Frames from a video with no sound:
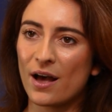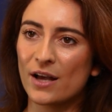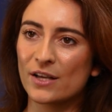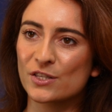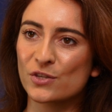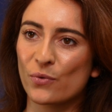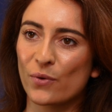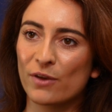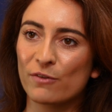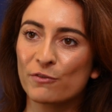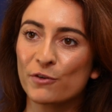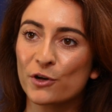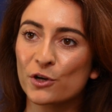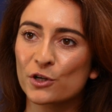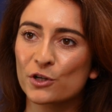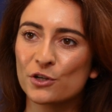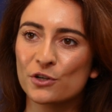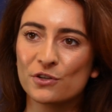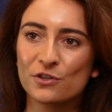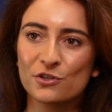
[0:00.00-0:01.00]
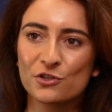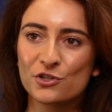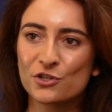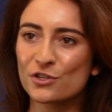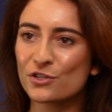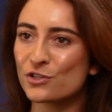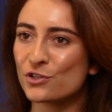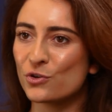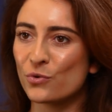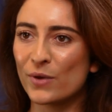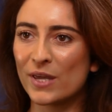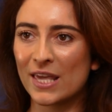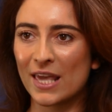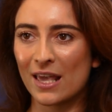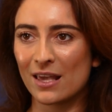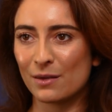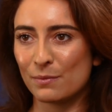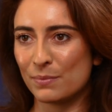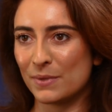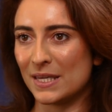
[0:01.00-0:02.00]
So if you're just doing
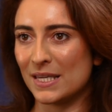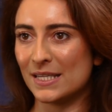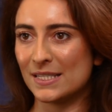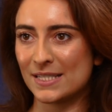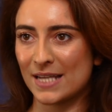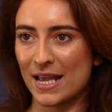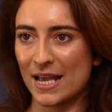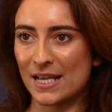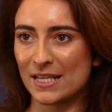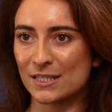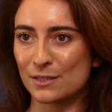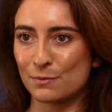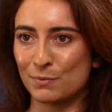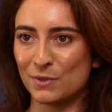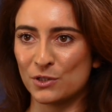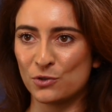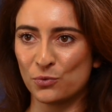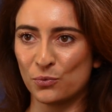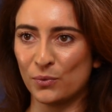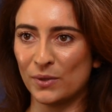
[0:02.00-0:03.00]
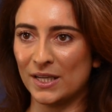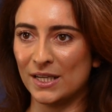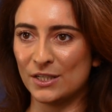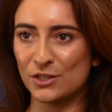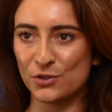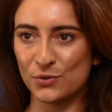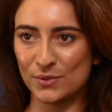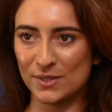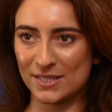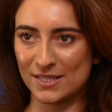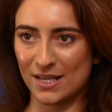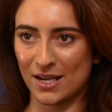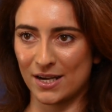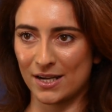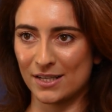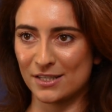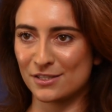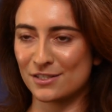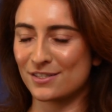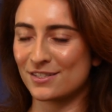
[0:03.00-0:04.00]
A/B tests between two
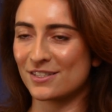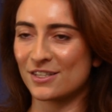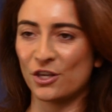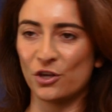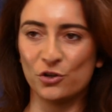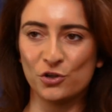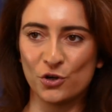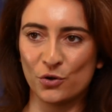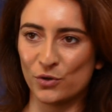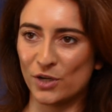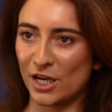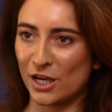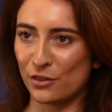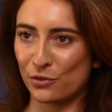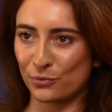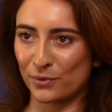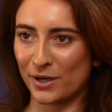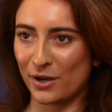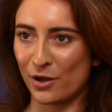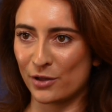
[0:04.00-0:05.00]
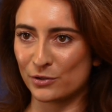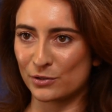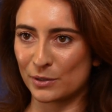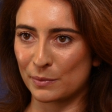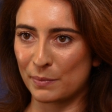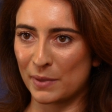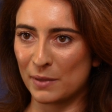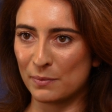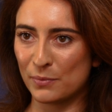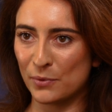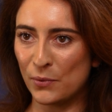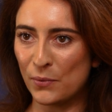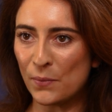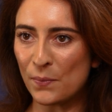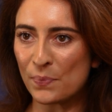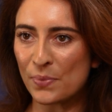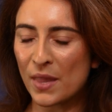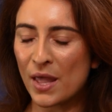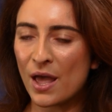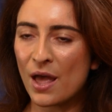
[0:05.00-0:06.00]
designs, you don't need 300
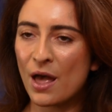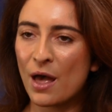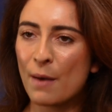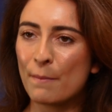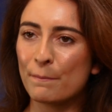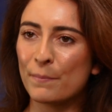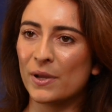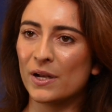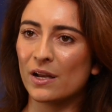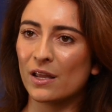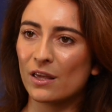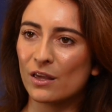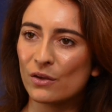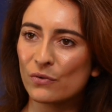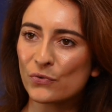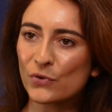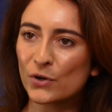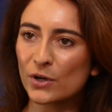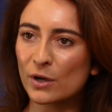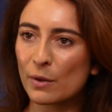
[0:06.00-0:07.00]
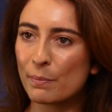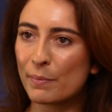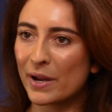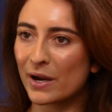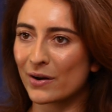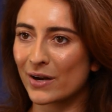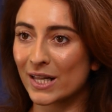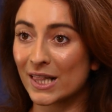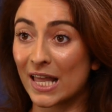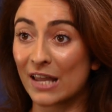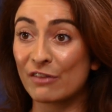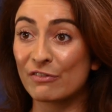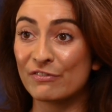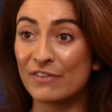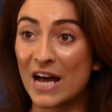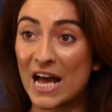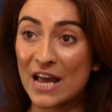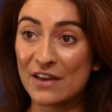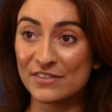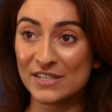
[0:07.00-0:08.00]
people. But if you're comparing like
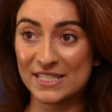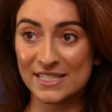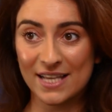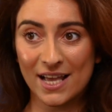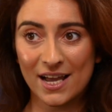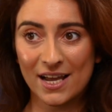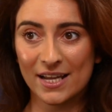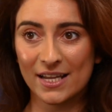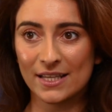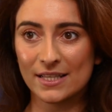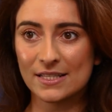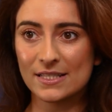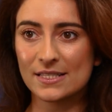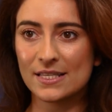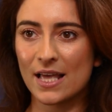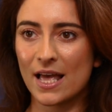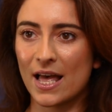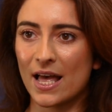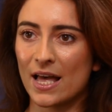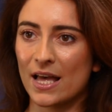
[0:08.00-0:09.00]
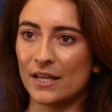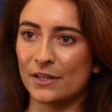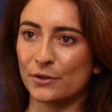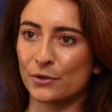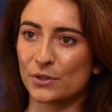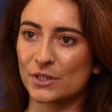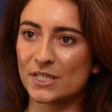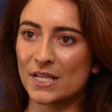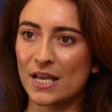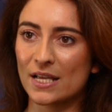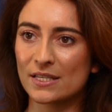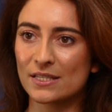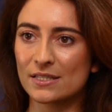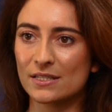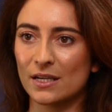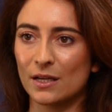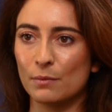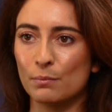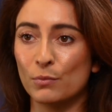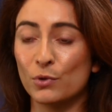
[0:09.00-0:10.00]
5 designs and you're
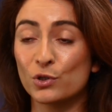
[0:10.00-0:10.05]
testing